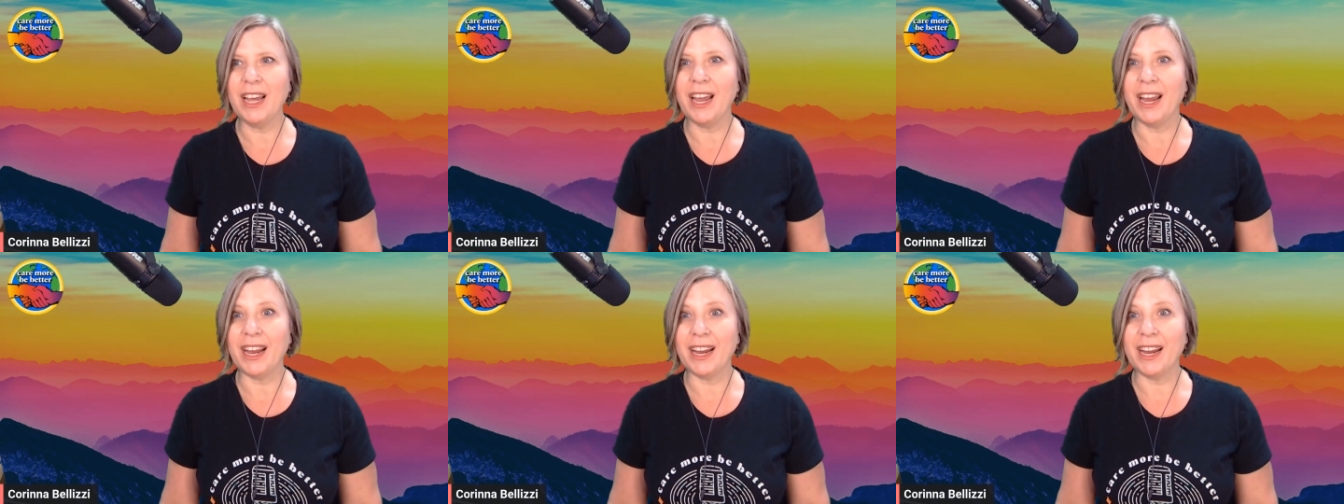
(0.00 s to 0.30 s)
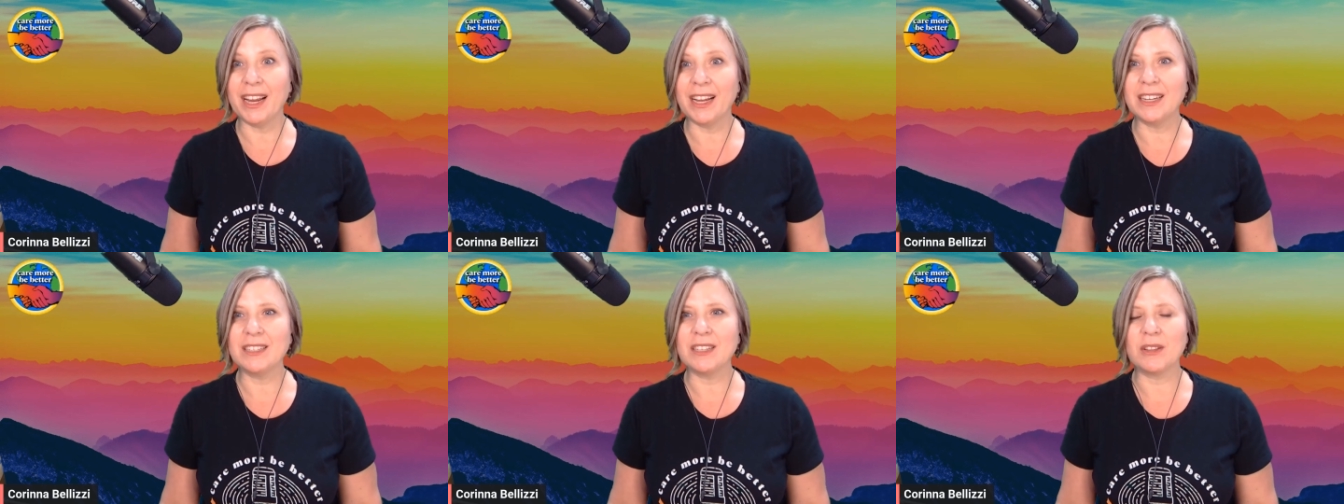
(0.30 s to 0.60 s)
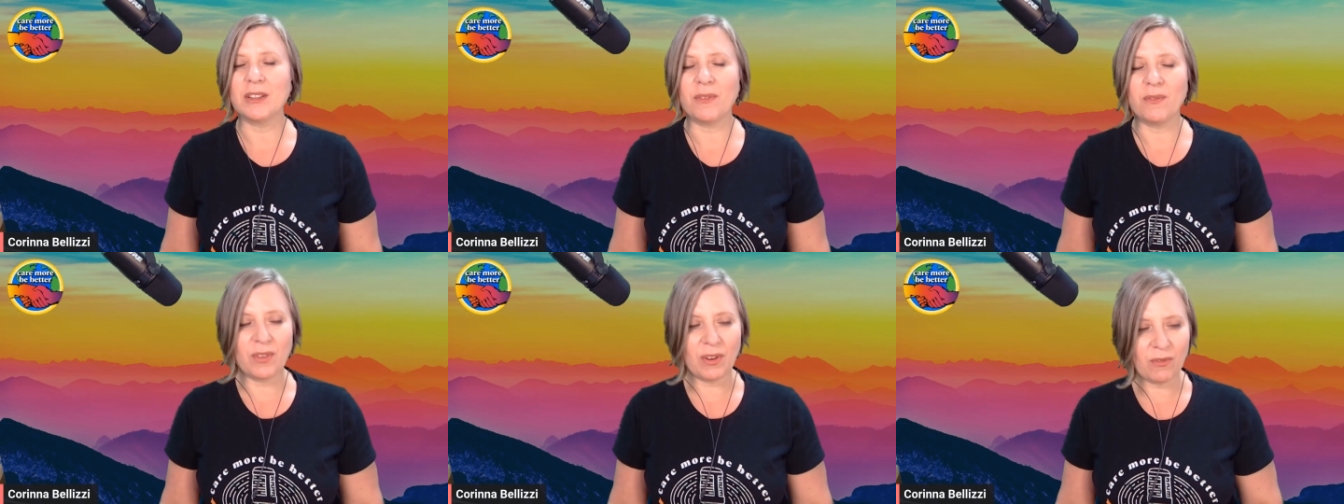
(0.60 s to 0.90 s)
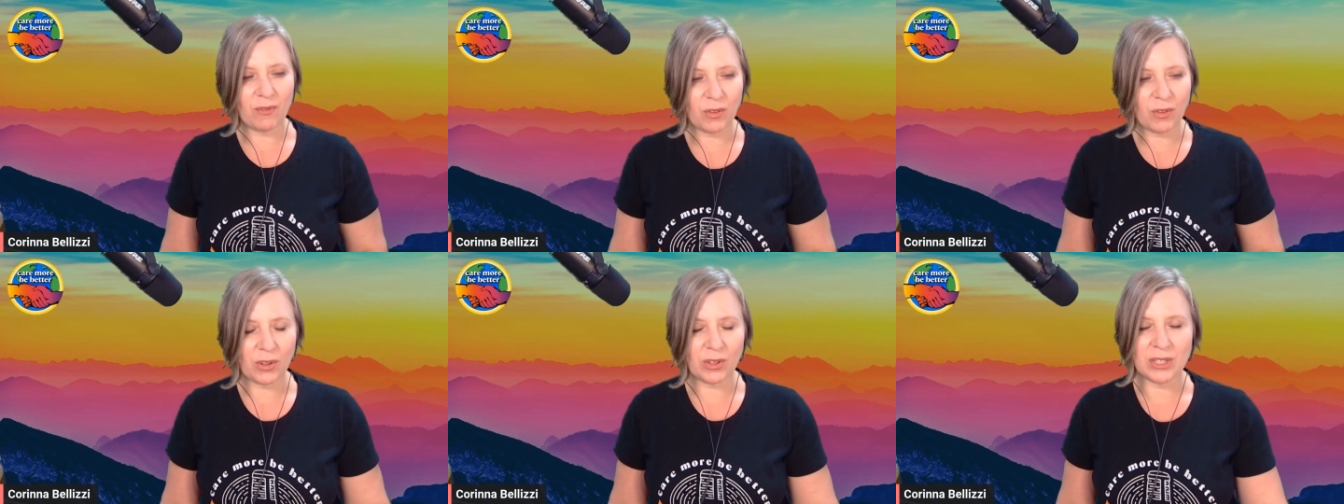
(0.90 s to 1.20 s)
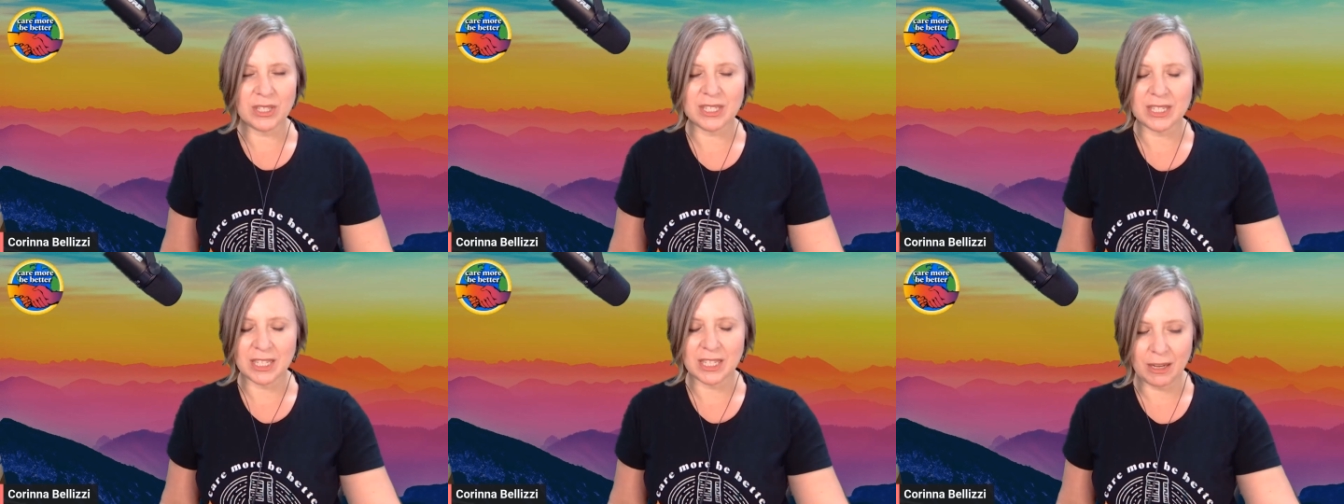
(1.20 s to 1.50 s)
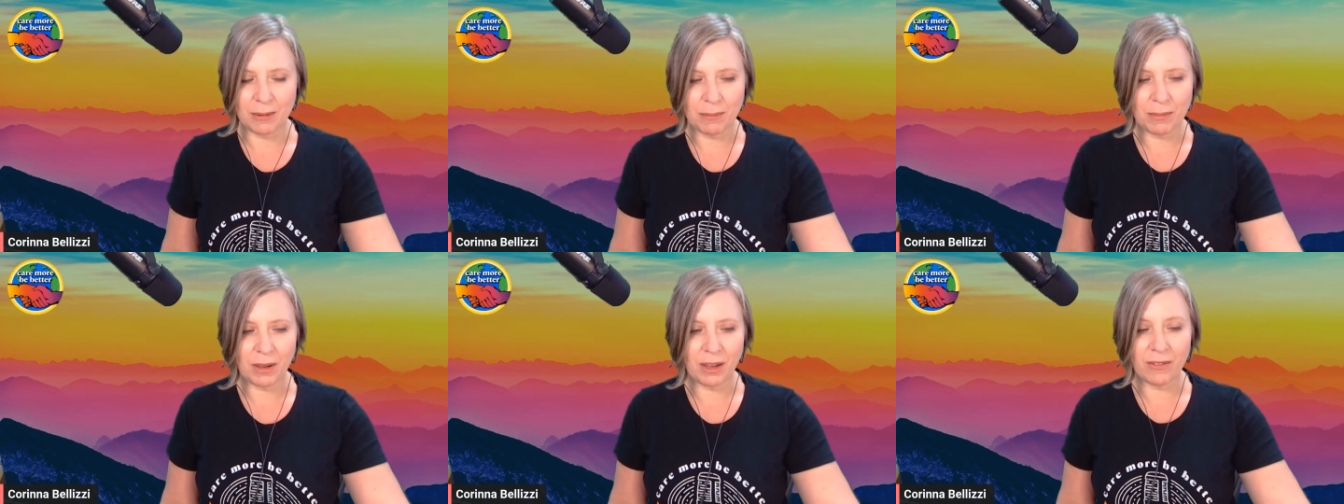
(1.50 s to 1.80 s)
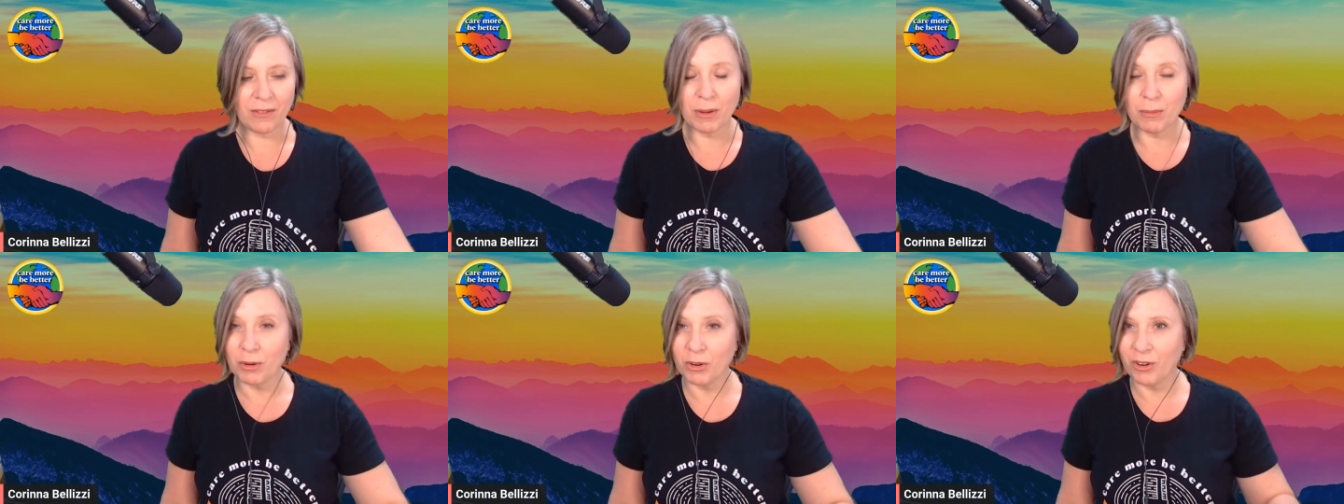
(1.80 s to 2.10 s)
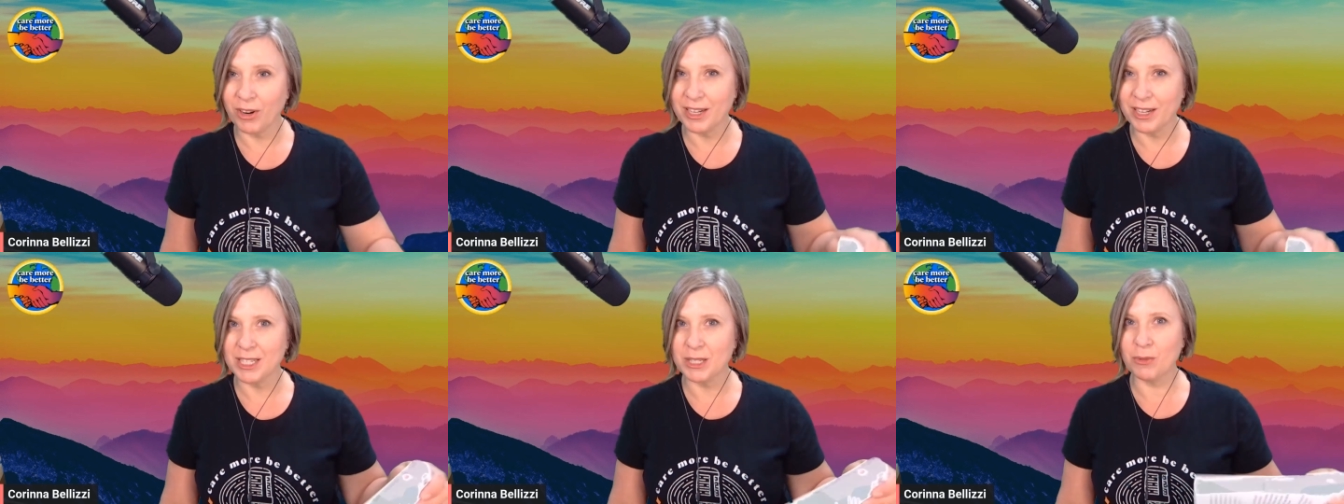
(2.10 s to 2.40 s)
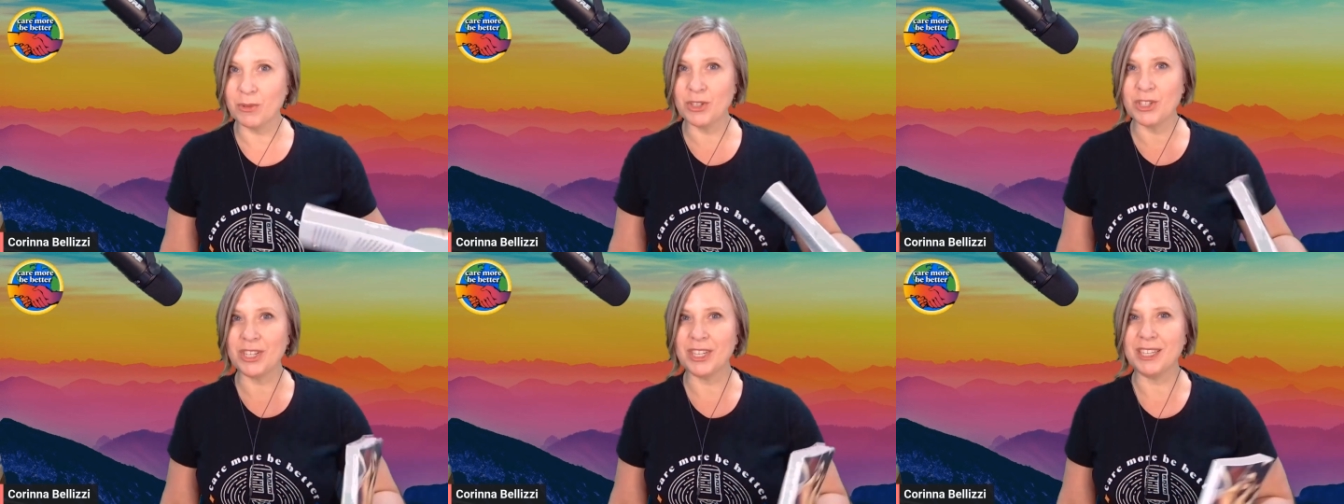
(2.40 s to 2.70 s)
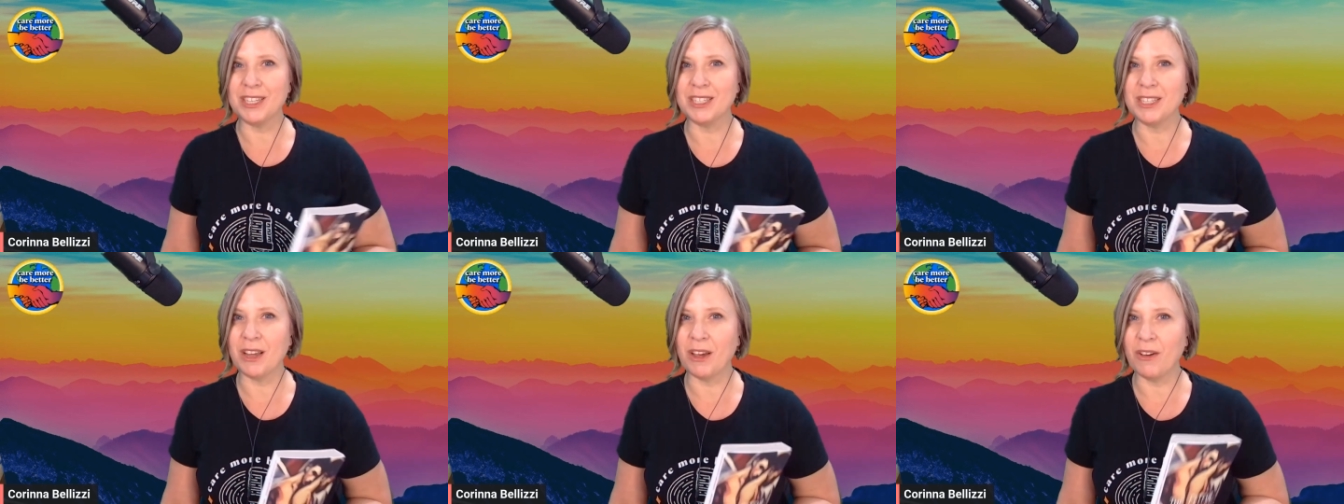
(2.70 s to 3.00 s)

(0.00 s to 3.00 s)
and The Fitful Sleep of Immigrants, which is